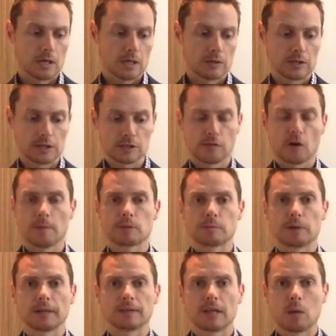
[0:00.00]
the disc fibers
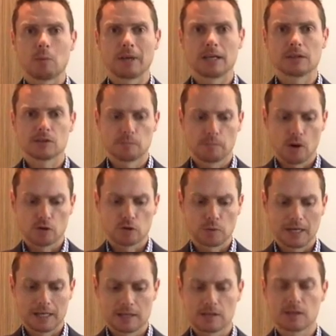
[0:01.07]
break down, we get this bulge, we
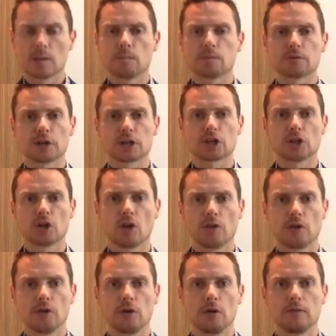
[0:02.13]
get this compression on
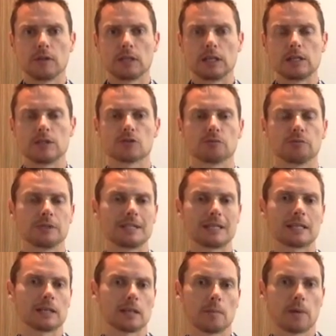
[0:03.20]
the nerve, and then this
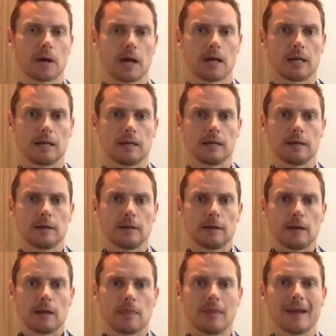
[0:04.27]
radicular pain.
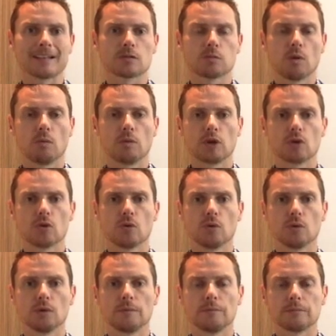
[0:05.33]
That's what we
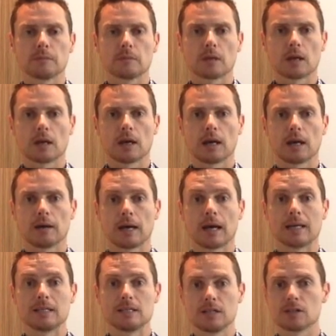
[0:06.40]
call
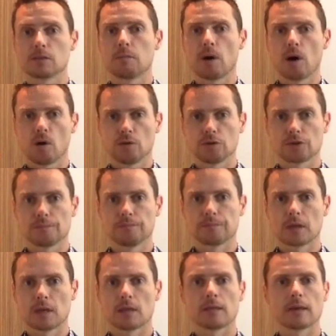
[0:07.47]
a disc bulge.
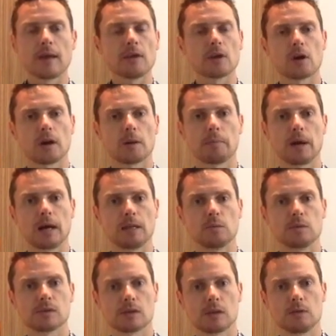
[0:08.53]
The other kind of pain that
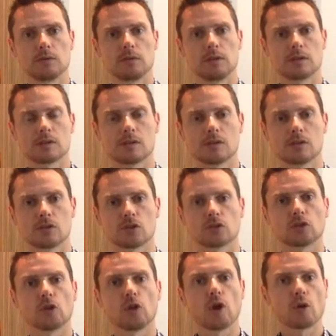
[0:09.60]
we see with discs is
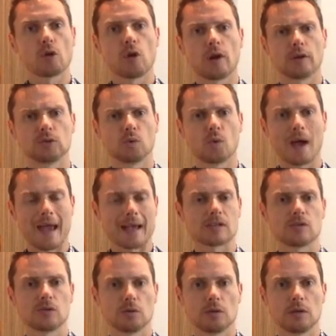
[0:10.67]
just localized or
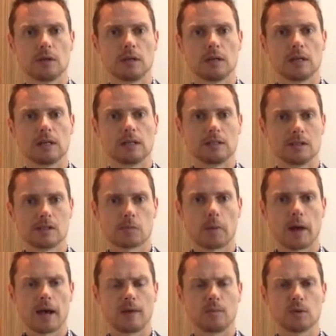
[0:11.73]
axial disc
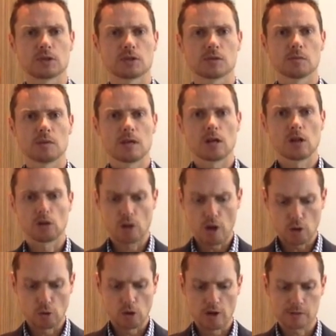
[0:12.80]
pain, which is
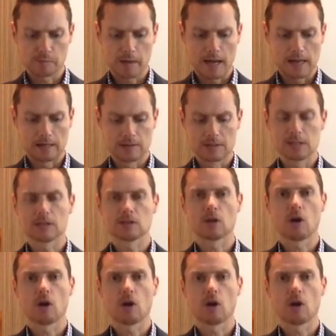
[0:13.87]
localized pain in the disc,